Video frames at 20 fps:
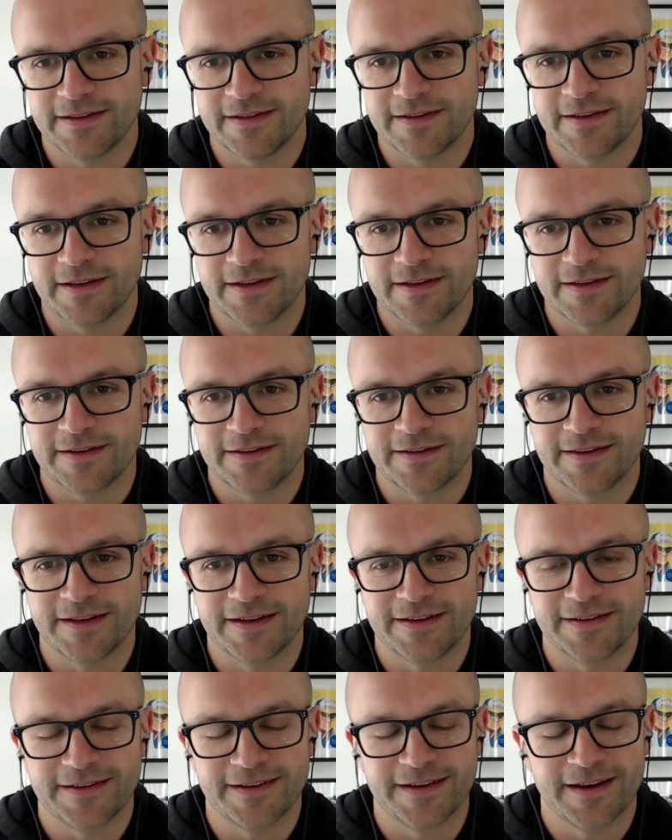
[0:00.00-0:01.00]
ring
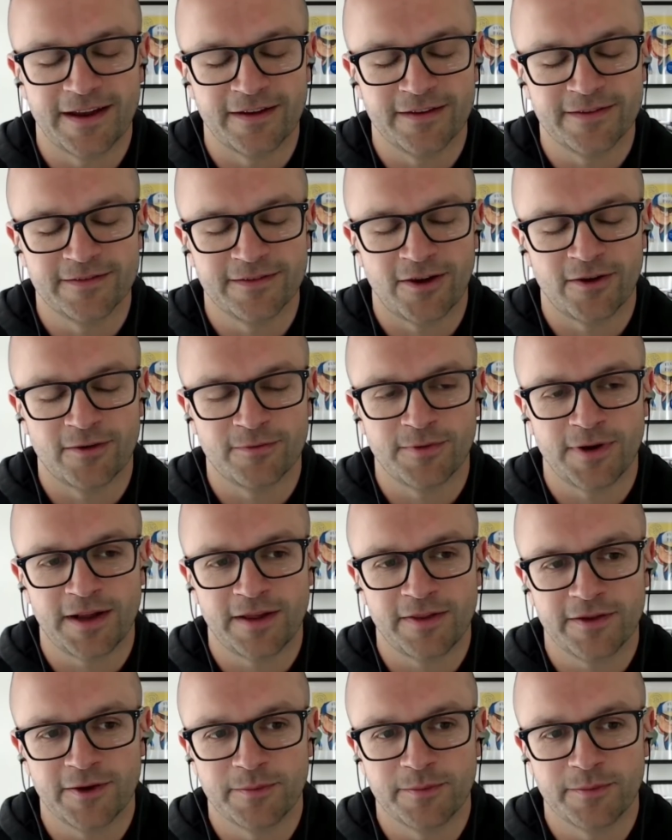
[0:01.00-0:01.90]
the